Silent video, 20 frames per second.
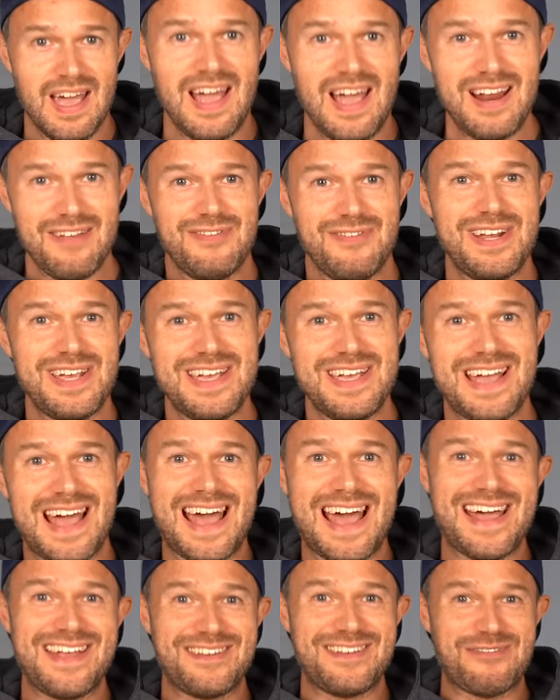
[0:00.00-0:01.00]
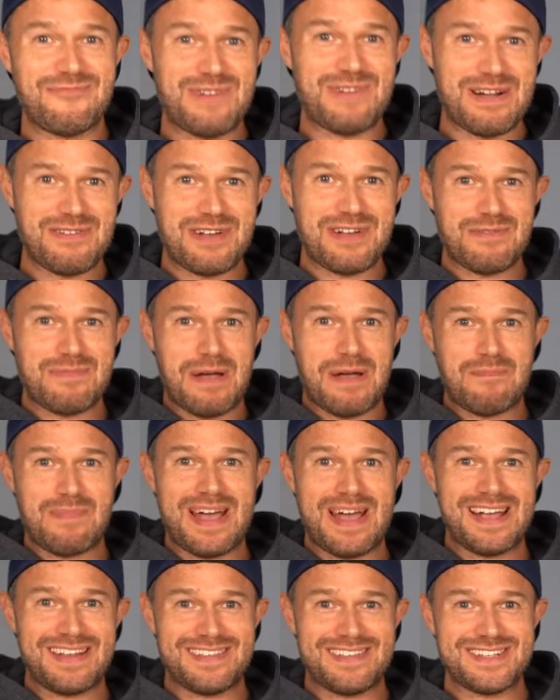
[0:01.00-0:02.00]
Hello everybody and welcome
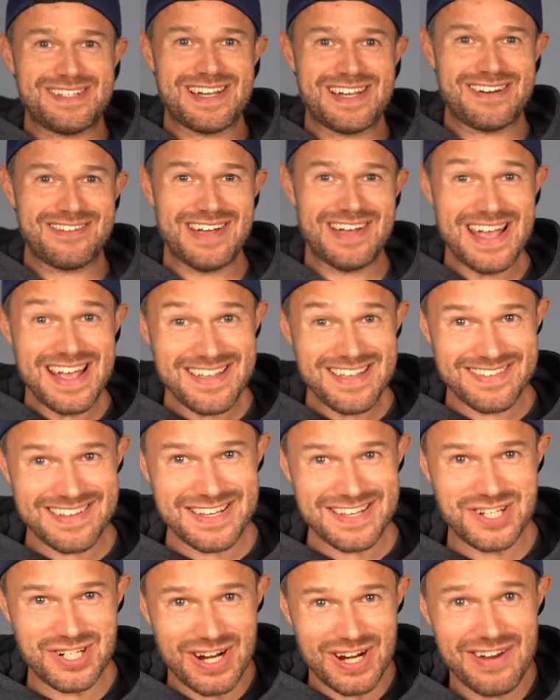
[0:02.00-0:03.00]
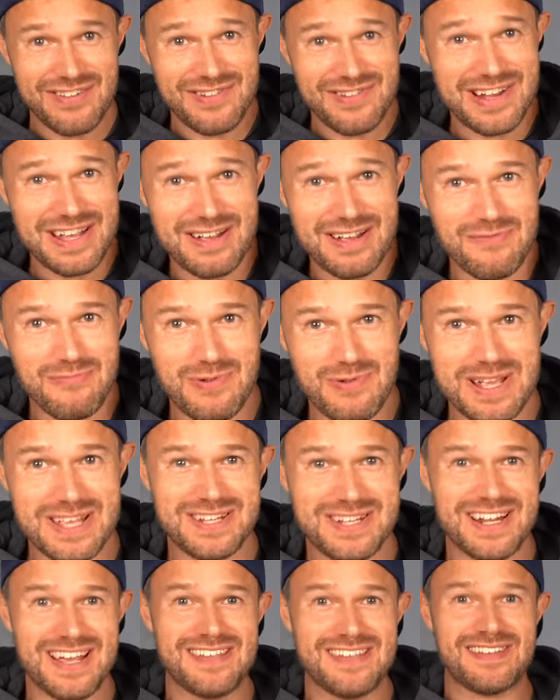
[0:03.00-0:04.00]
back to the channel. It's January,
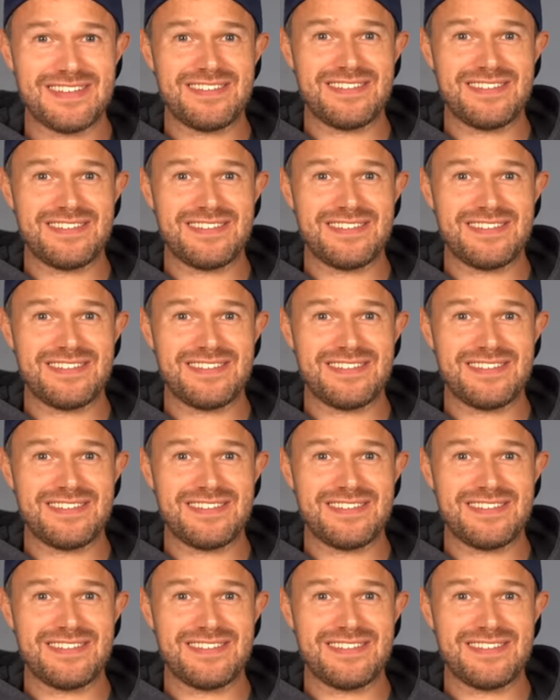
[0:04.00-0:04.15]
which is a